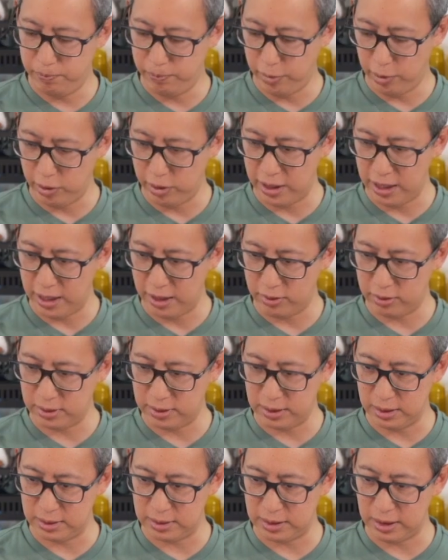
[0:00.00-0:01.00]
birdhouse
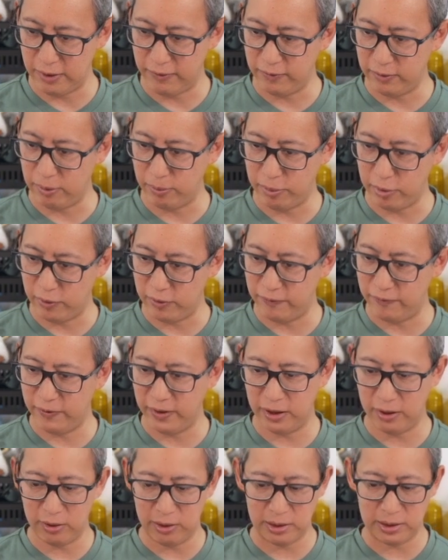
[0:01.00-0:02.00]
itself or the bird
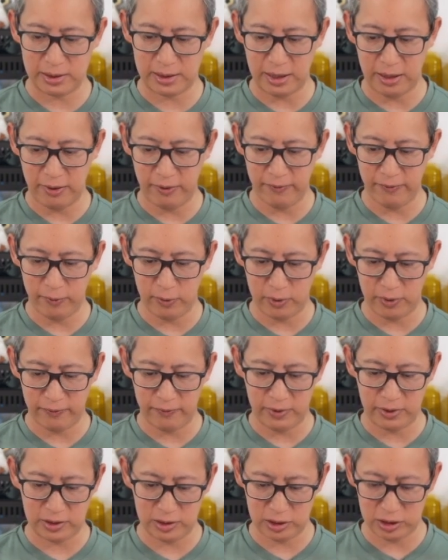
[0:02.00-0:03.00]
feeder itself, or if
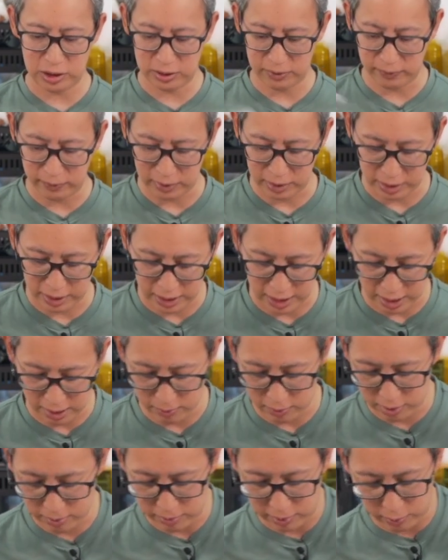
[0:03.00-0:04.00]
it's just for the
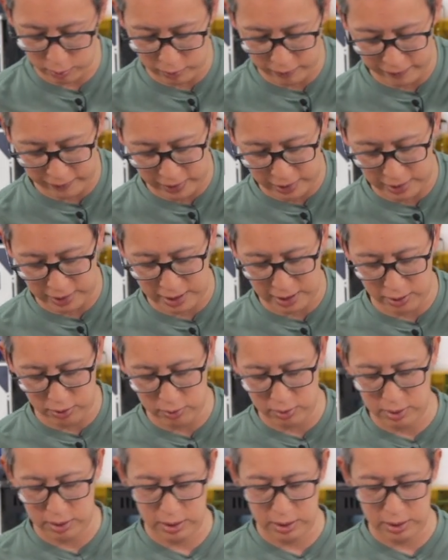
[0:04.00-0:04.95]
camera, but we'll find out.